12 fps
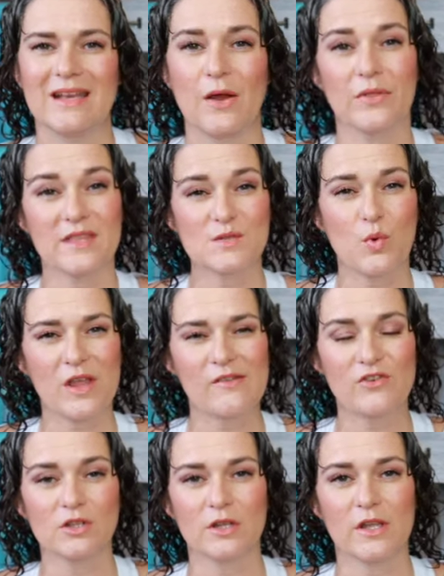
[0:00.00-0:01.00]
Now, at this point,
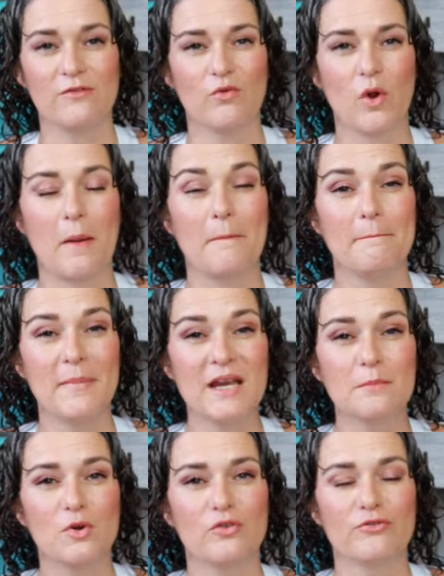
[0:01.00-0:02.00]
if you're looking for
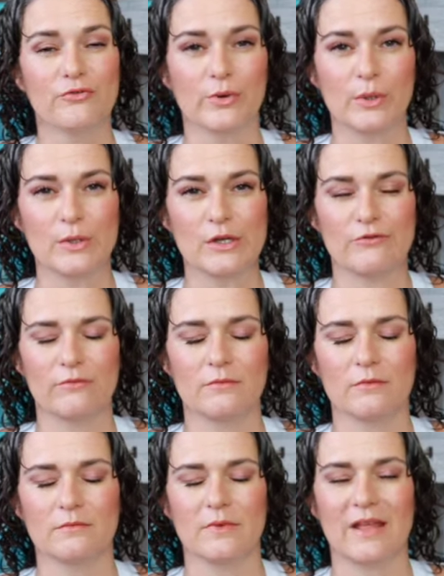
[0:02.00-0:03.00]
minimal fruit,
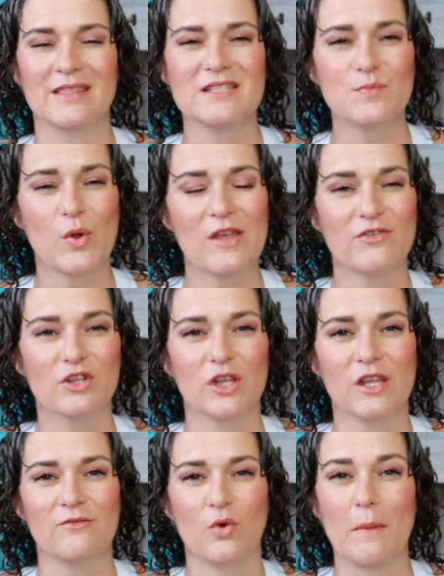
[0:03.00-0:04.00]

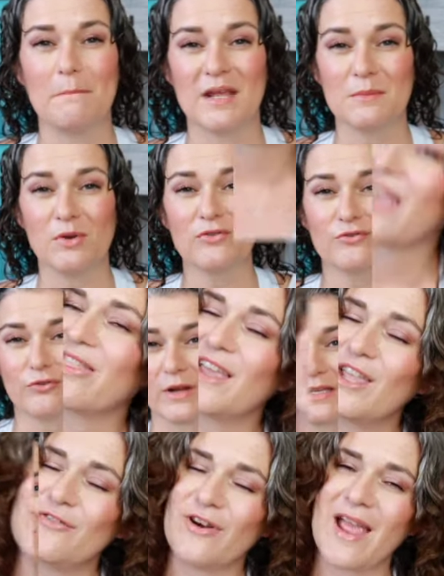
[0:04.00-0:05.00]

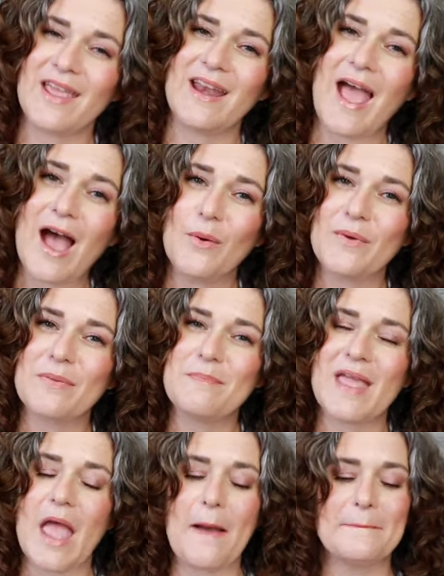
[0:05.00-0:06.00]
thank you for hanging out with
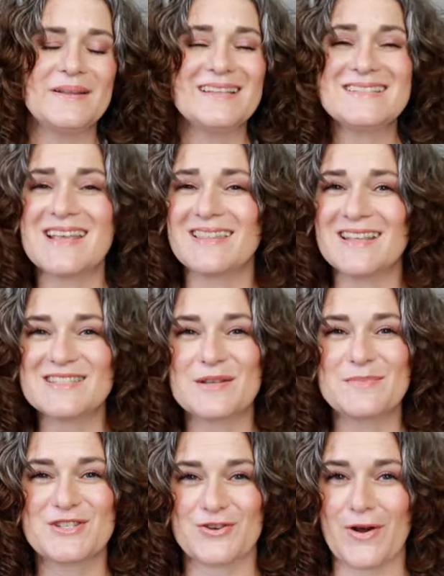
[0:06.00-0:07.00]
me. Please hit that
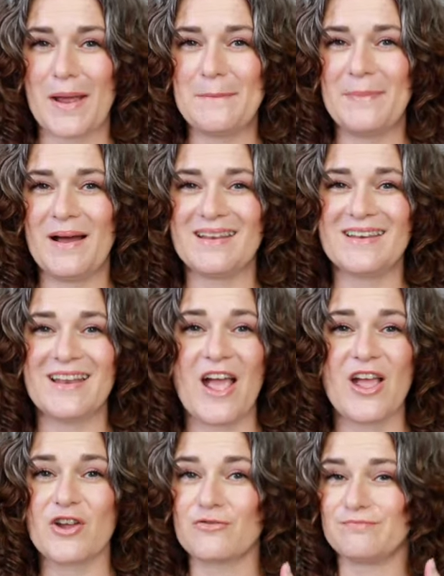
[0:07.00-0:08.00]
subscribe
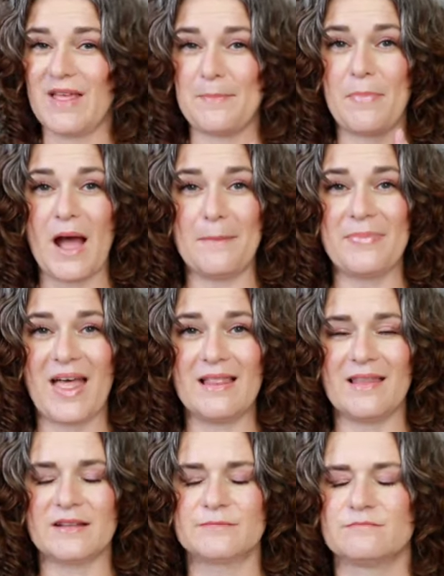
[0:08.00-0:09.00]
button. Pop
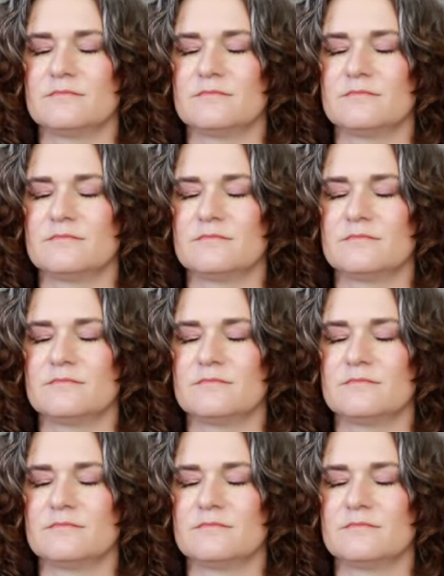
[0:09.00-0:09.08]
that like.